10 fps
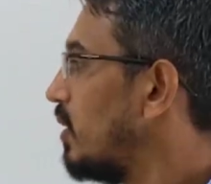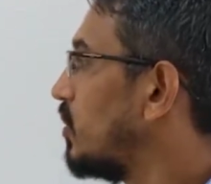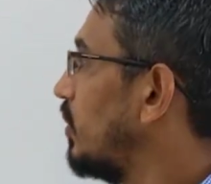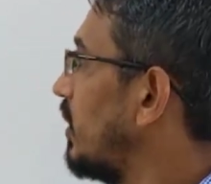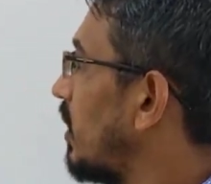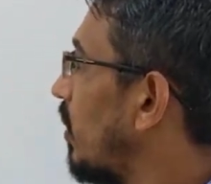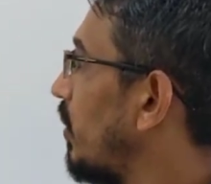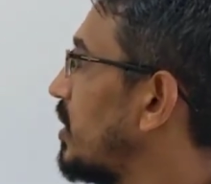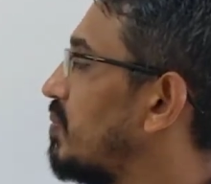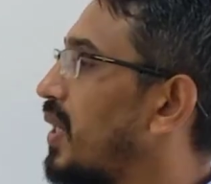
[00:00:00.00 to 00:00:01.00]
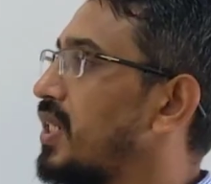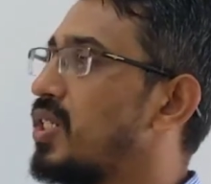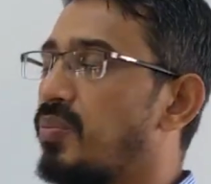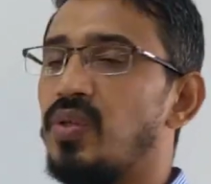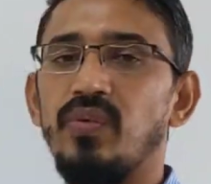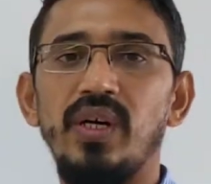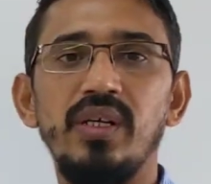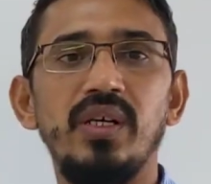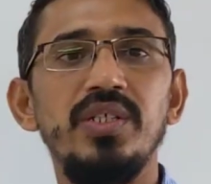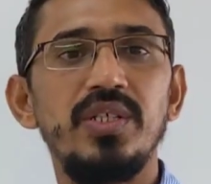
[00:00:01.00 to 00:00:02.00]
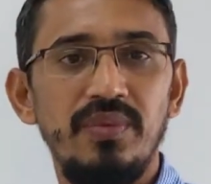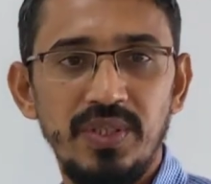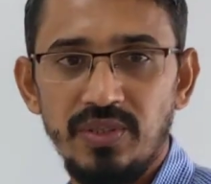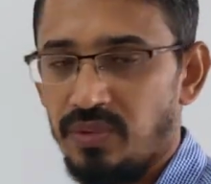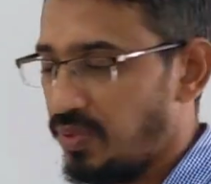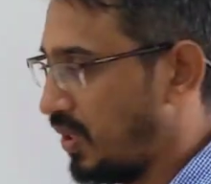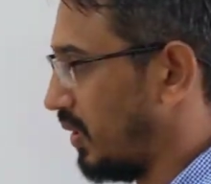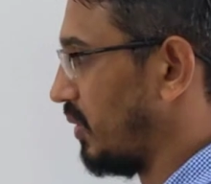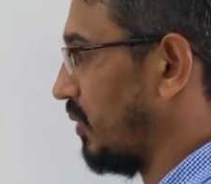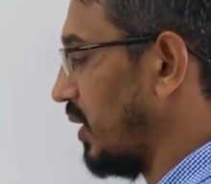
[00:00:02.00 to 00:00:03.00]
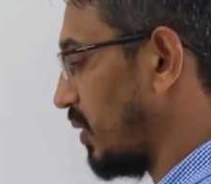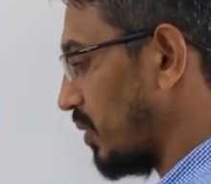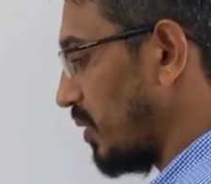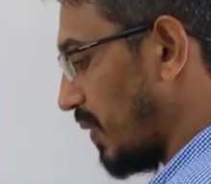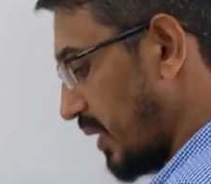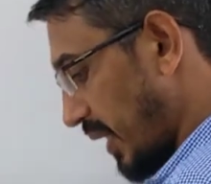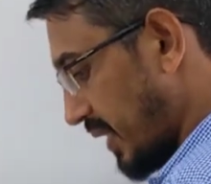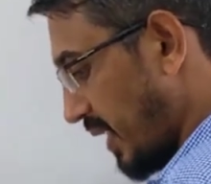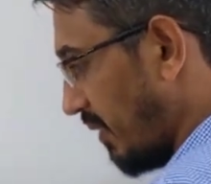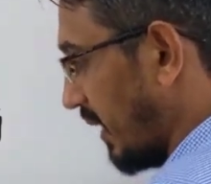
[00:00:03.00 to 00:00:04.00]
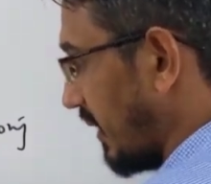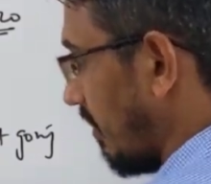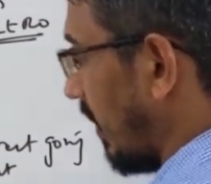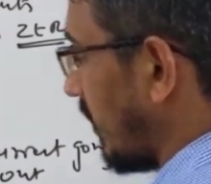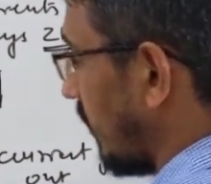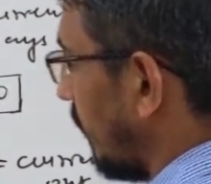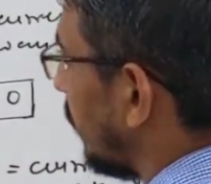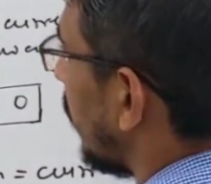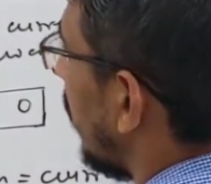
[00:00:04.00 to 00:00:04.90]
So this law is based upon what? Conservation of charge. So this question was asked in our exam also.